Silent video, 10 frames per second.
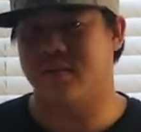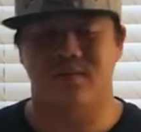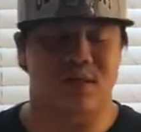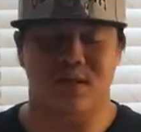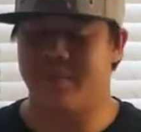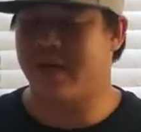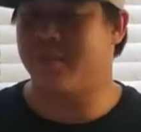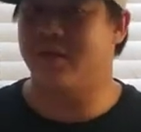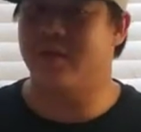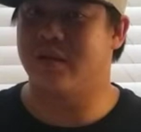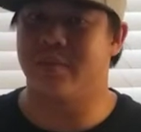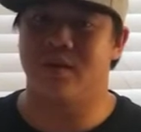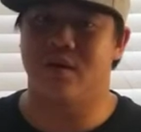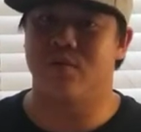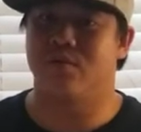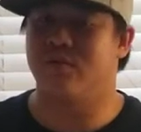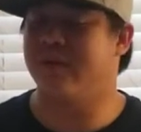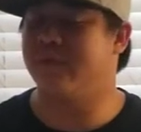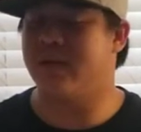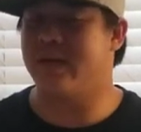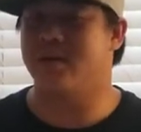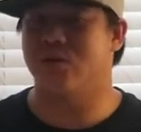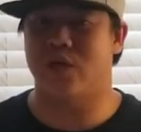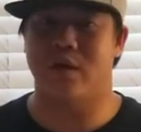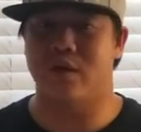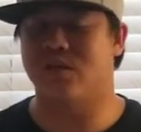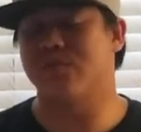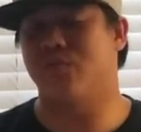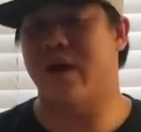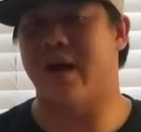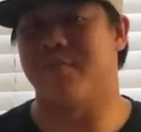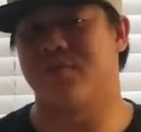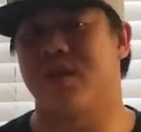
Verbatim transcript: Just comment down below, let me know, leave a like, share, and subscribe.